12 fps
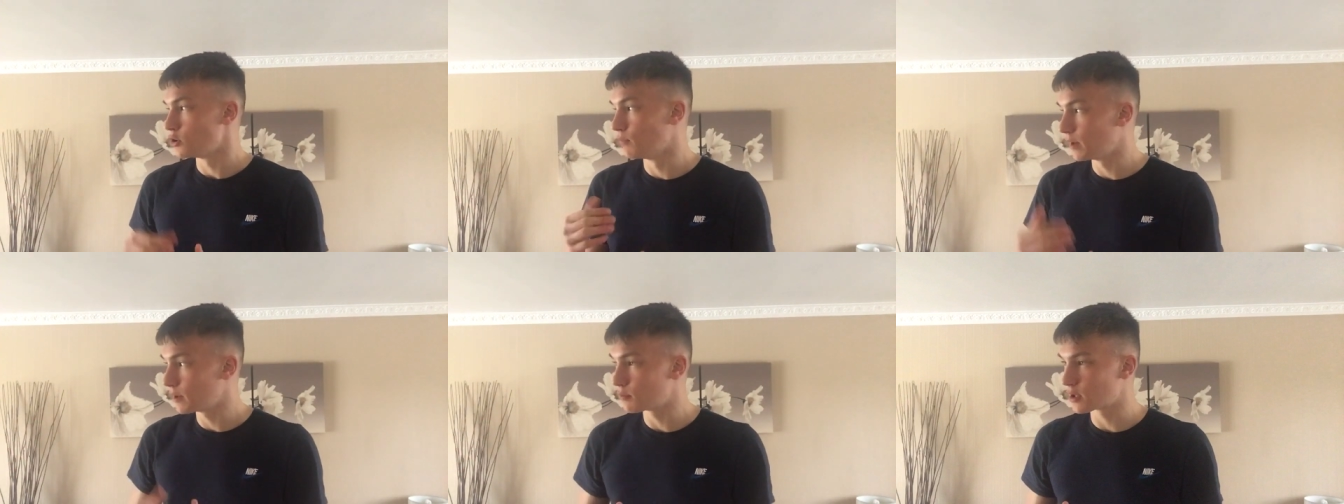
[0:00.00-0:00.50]
you
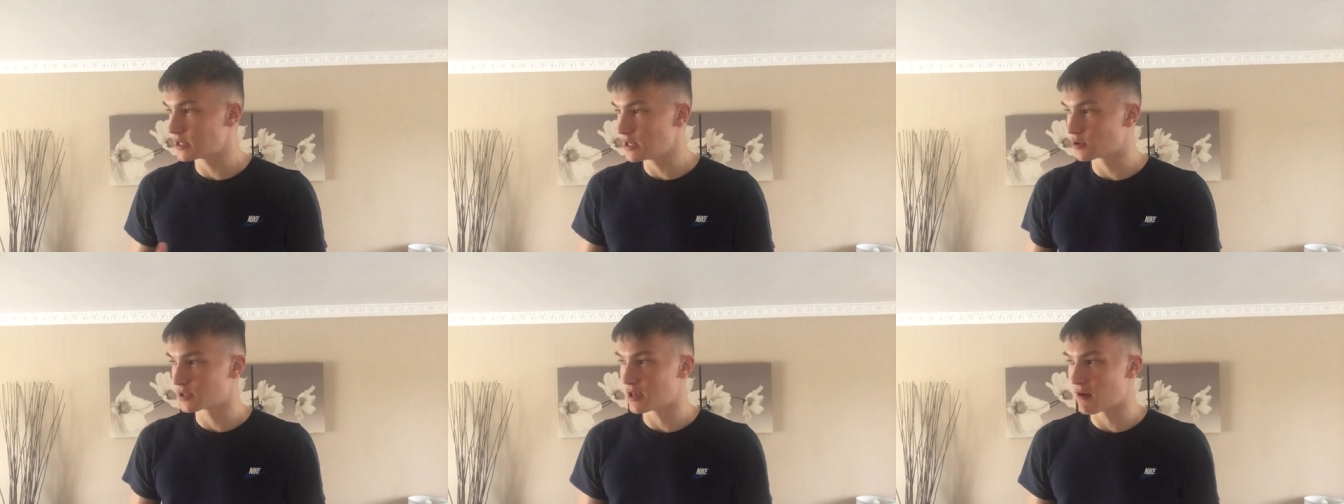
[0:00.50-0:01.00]
really want to
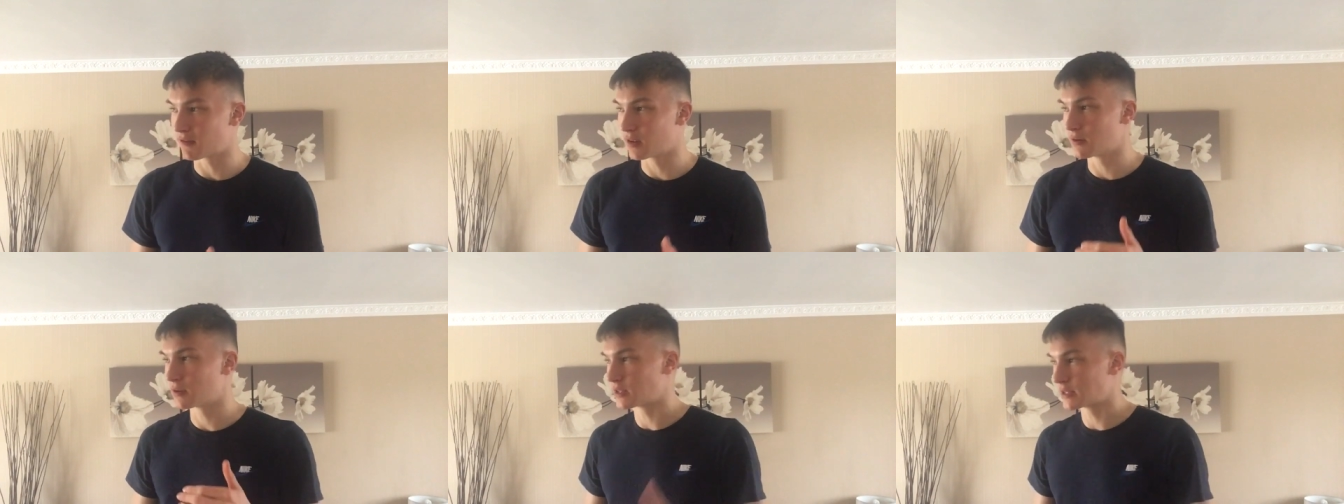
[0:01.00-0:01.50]
teach yourself
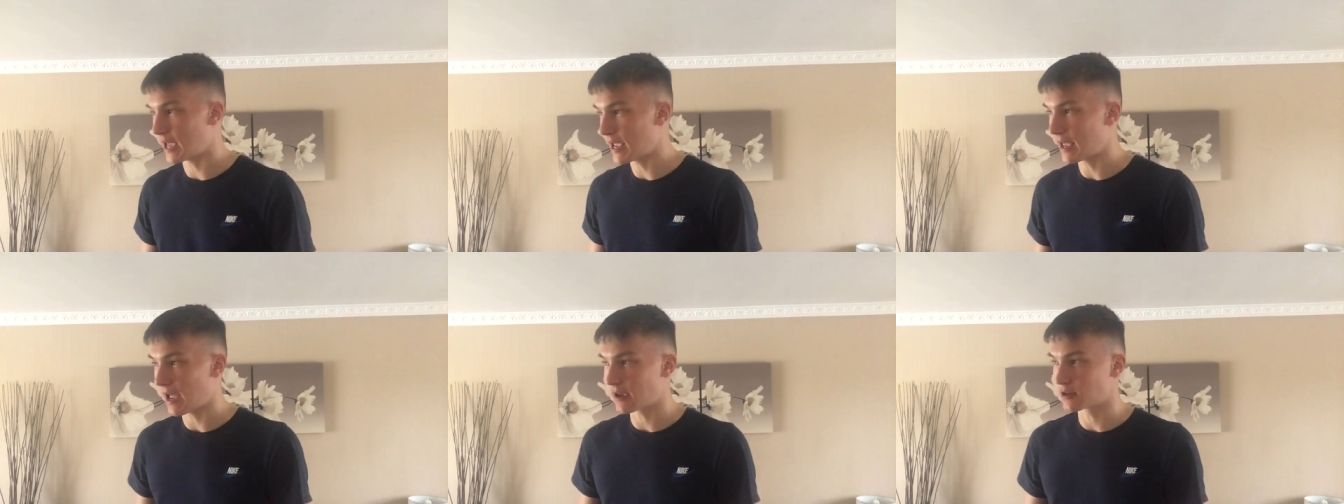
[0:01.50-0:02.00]
to
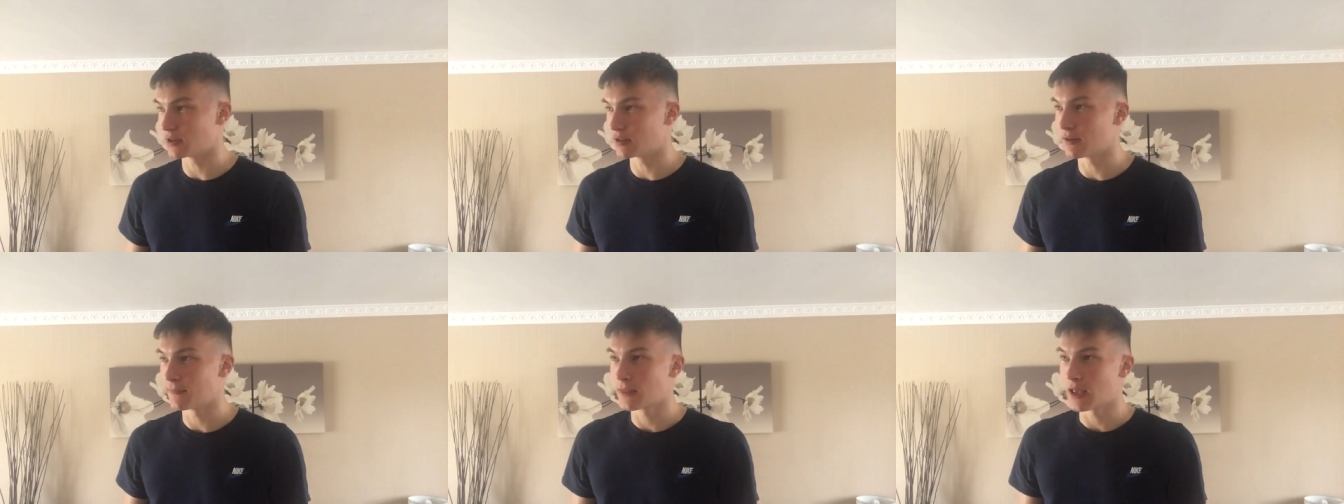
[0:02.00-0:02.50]
take
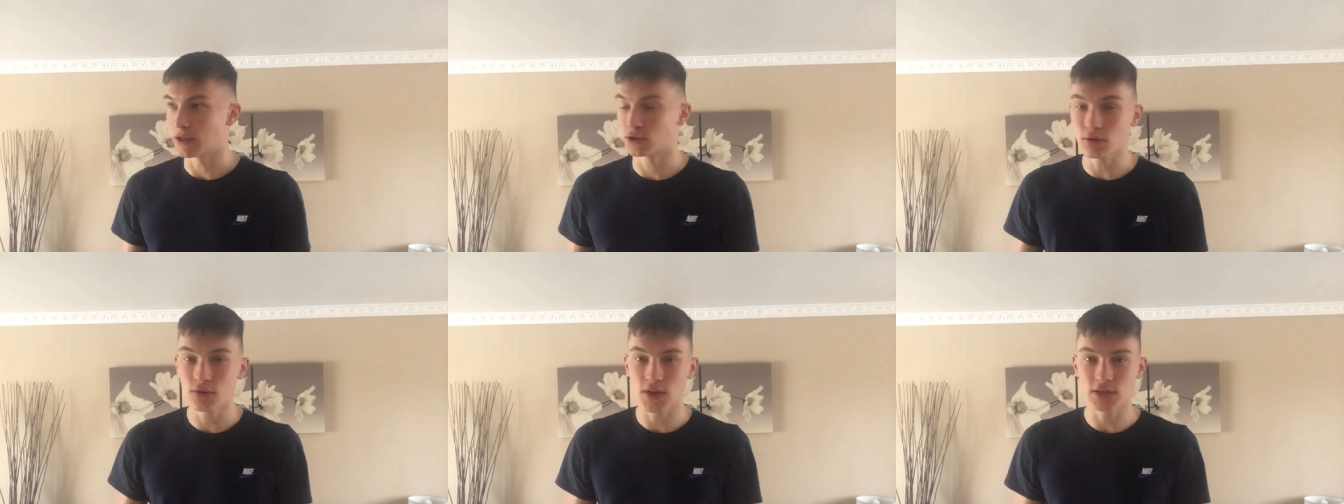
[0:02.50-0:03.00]
action and
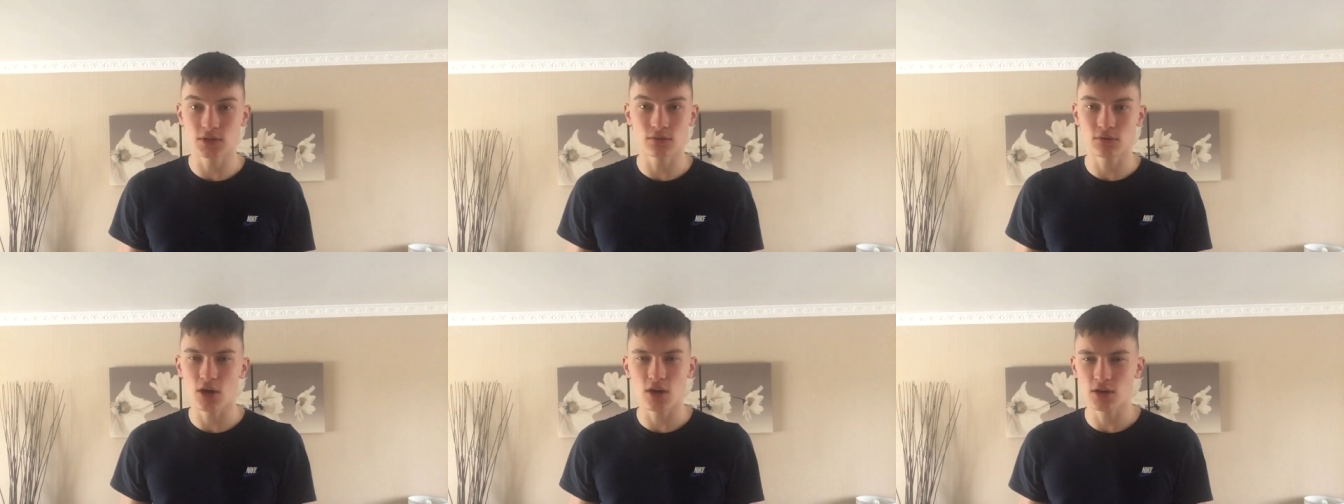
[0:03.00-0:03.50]
do things
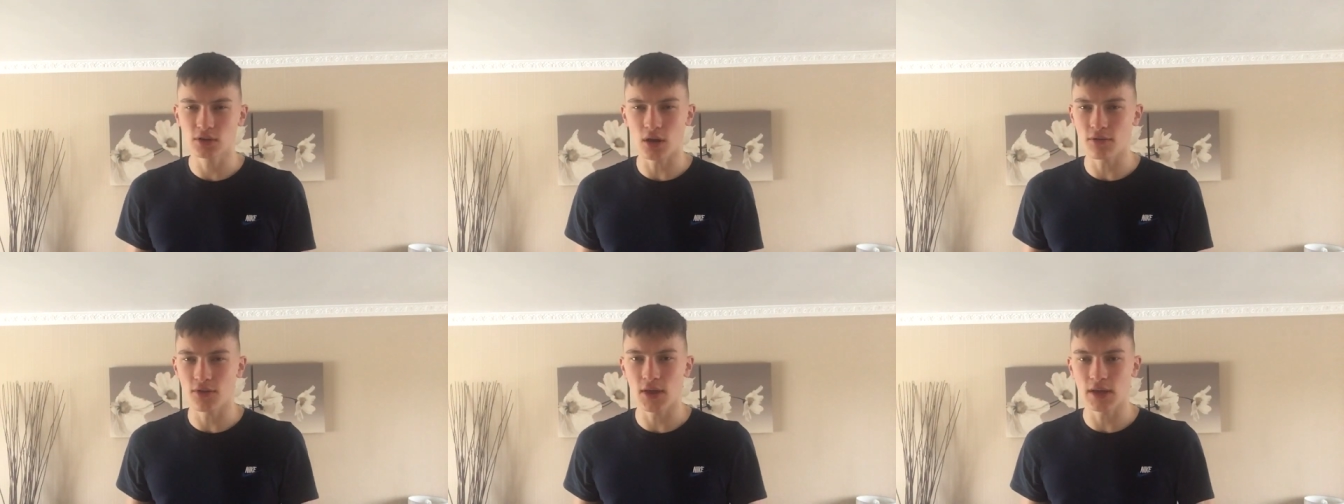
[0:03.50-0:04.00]
you
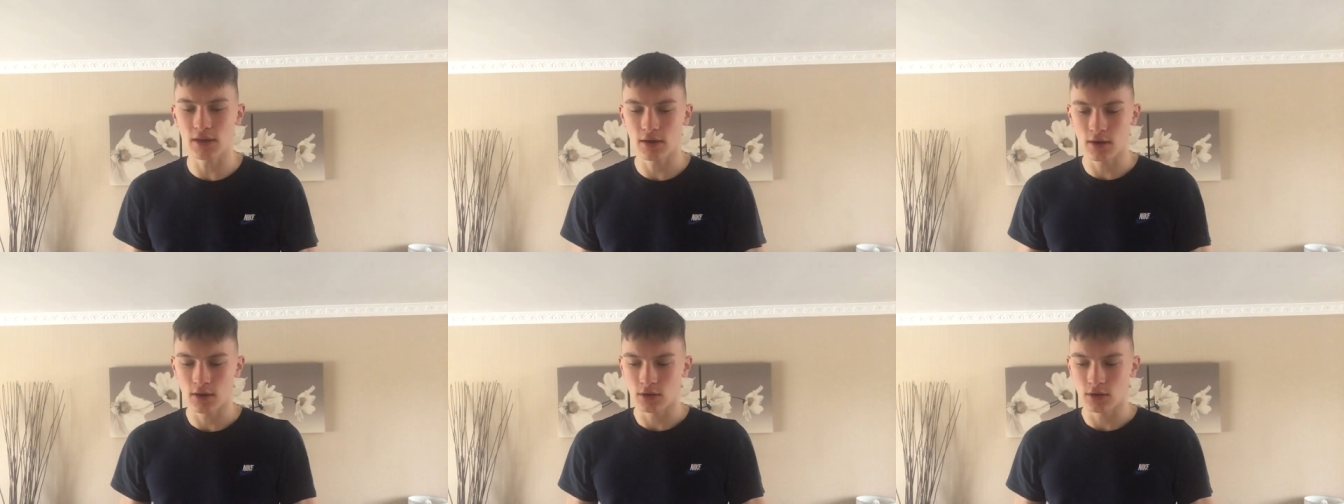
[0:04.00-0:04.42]
don't think